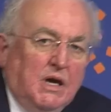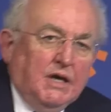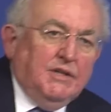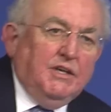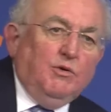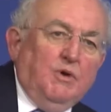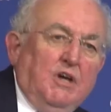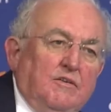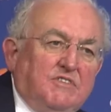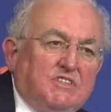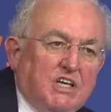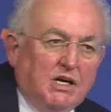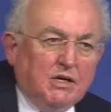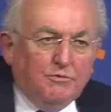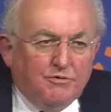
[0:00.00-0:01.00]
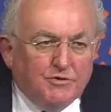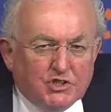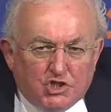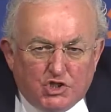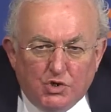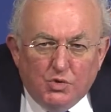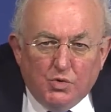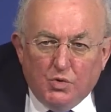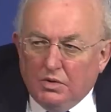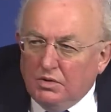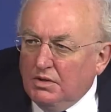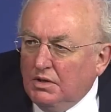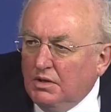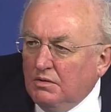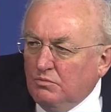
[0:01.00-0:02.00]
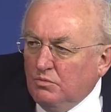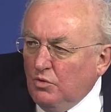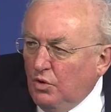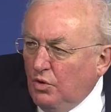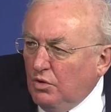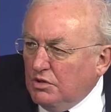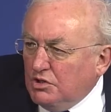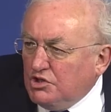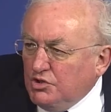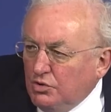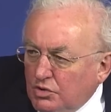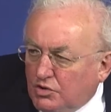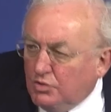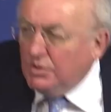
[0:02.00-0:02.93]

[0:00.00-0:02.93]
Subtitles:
I think we have time for two more short